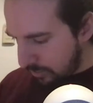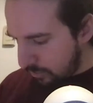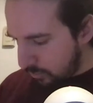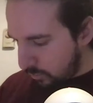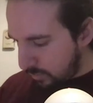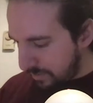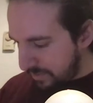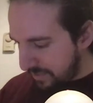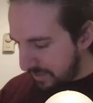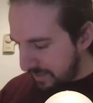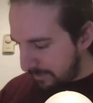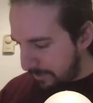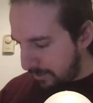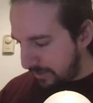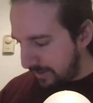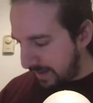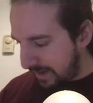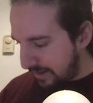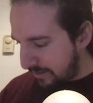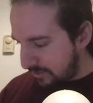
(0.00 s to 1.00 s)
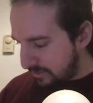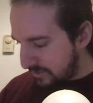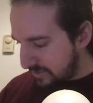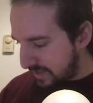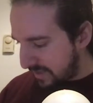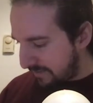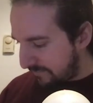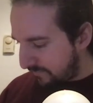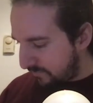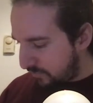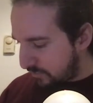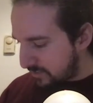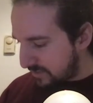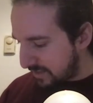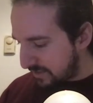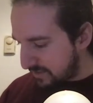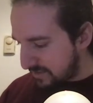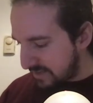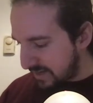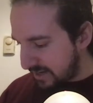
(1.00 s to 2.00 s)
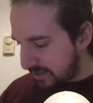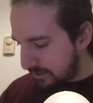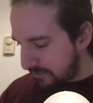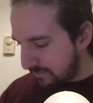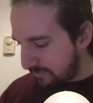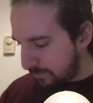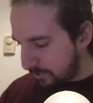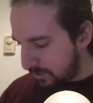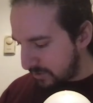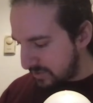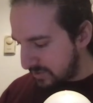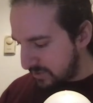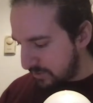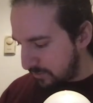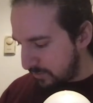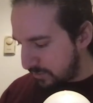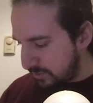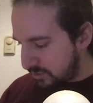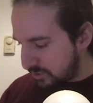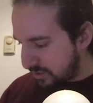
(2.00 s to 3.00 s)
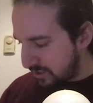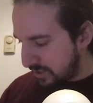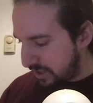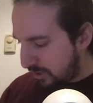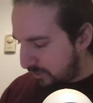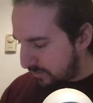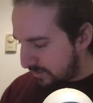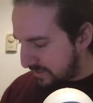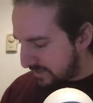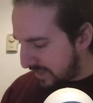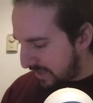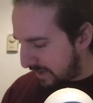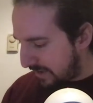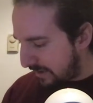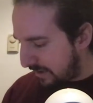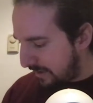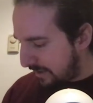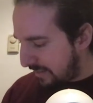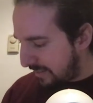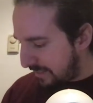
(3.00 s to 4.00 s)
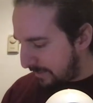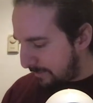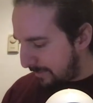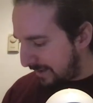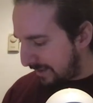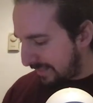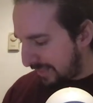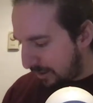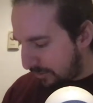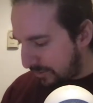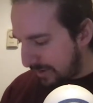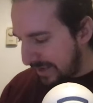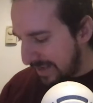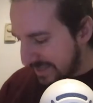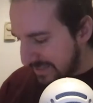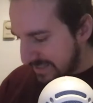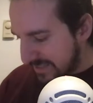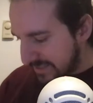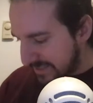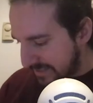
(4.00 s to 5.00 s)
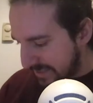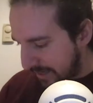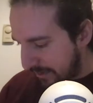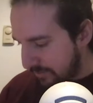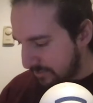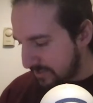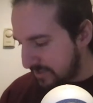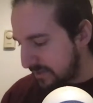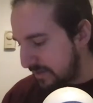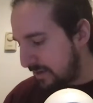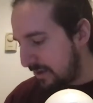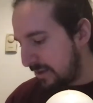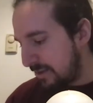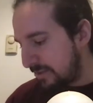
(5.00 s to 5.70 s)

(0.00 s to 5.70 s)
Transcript: One thing about gators that folks outside our parts don't usually know is that they make loud hissing sounds.